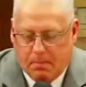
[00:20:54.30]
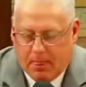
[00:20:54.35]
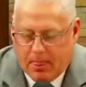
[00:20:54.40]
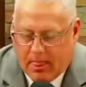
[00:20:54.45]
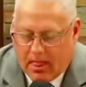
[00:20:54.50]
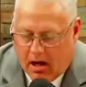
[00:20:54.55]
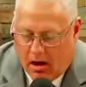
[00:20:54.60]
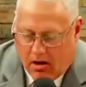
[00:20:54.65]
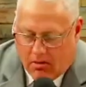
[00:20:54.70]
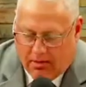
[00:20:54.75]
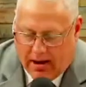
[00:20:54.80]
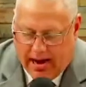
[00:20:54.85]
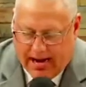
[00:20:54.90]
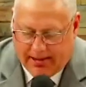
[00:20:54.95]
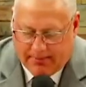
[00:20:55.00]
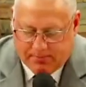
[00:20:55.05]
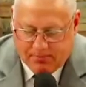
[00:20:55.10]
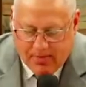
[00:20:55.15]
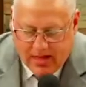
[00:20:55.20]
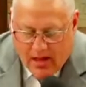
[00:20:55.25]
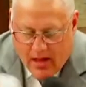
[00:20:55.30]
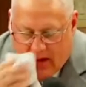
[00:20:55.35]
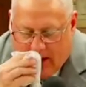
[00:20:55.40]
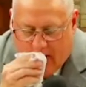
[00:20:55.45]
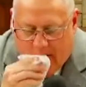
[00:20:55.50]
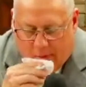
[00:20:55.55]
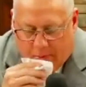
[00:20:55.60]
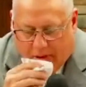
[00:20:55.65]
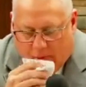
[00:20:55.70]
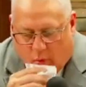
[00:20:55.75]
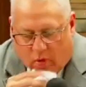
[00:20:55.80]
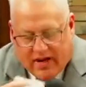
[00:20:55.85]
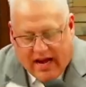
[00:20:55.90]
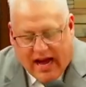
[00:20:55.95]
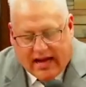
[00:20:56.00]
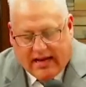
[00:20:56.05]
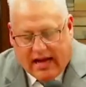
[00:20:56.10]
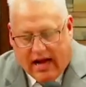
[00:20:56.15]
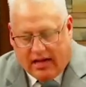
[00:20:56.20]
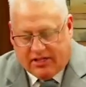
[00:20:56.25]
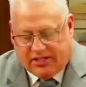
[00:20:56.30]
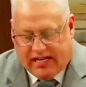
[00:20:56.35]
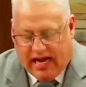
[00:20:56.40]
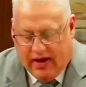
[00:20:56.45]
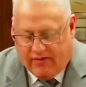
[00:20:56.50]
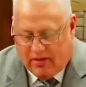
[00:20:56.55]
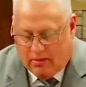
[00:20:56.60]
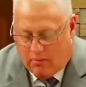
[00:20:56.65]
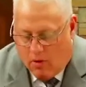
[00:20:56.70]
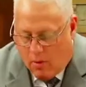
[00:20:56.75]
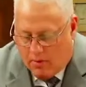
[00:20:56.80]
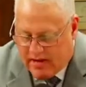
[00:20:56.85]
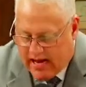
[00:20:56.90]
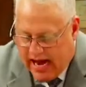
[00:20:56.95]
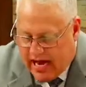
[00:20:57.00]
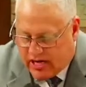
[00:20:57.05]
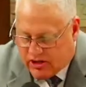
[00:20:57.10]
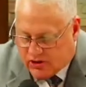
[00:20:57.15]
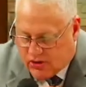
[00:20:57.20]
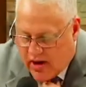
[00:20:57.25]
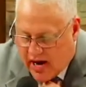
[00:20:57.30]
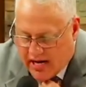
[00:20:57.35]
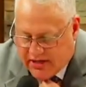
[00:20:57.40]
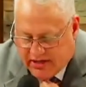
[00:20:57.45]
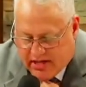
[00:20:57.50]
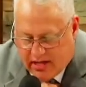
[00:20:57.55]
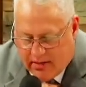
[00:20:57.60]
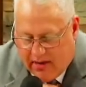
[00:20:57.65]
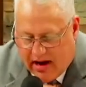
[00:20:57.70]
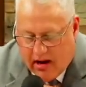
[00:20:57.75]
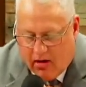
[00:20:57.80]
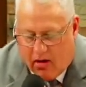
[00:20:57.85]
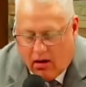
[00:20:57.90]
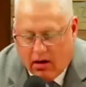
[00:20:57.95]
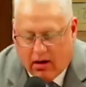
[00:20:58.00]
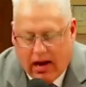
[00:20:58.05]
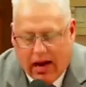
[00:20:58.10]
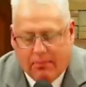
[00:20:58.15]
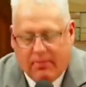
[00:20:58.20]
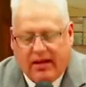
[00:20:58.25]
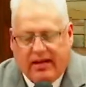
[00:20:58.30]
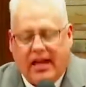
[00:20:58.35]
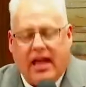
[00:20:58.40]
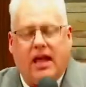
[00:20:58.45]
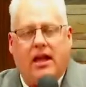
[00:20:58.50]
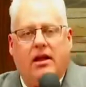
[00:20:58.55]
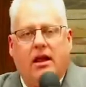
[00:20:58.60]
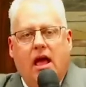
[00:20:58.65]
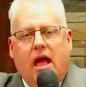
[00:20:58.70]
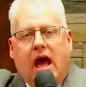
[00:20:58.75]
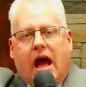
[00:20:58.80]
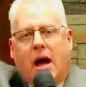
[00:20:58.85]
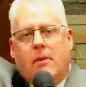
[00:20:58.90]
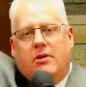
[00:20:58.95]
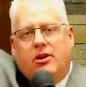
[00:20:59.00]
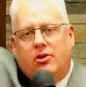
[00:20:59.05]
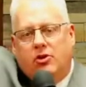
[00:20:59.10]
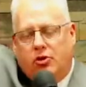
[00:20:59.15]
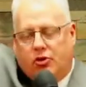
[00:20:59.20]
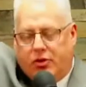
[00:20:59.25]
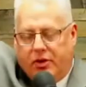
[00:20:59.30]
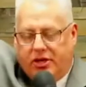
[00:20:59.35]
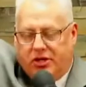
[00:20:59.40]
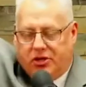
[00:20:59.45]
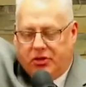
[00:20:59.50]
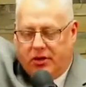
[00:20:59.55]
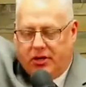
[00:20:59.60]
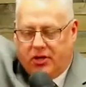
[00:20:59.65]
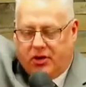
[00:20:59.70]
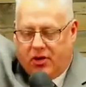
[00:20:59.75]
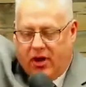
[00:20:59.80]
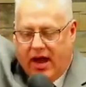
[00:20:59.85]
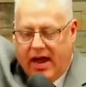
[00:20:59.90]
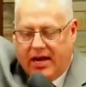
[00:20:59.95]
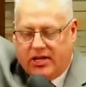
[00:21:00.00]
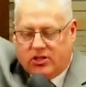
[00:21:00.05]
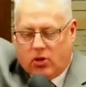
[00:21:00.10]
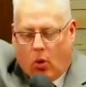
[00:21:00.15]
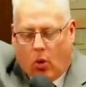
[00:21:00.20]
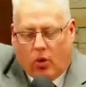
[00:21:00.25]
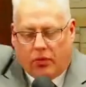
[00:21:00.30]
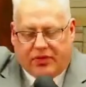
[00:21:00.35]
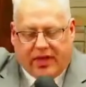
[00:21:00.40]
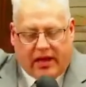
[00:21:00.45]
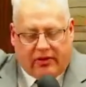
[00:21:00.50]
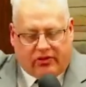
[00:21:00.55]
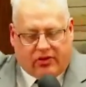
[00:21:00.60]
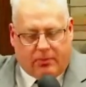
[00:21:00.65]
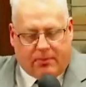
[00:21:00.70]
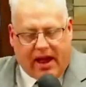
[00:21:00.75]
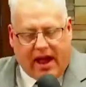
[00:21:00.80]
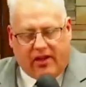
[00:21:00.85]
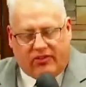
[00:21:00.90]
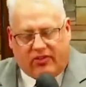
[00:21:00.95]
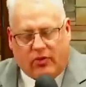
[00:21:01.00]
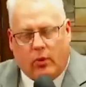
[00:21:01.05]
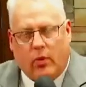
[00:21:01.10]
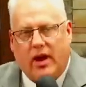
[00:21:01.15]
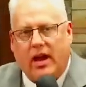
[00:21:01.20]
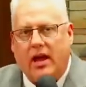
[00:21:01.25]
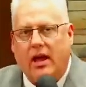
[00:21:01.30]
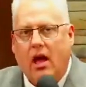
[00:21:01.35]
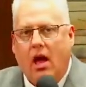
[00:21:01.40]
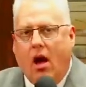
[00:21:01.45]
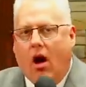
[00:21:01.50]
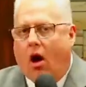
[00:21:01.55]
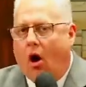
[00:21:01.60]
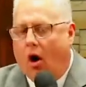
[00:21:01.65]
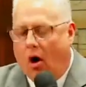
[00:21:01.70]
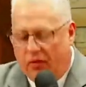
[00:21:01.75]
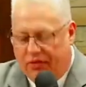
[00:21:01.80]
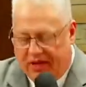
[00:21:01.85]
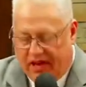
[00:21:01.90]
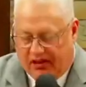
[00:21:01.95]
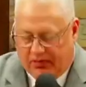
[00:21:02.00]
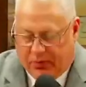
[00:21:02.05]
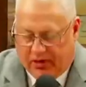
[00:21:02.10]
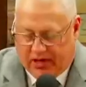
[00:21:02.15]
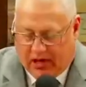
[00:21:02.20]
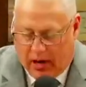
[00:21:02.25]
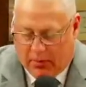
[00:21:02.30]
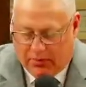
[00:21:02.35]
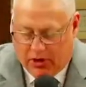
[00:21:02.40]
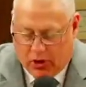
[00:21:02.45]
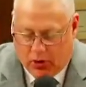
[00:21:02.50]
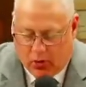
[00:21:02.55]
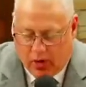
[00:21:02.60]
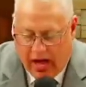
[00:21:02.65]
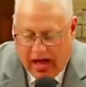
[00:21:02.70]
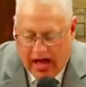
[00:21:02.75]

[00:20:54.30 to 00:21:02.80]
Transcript: All right. But when I got saved, the moment I asked Christ into my heart, I began. I'm a new creature in Christ. Old things are passed away, all things become new.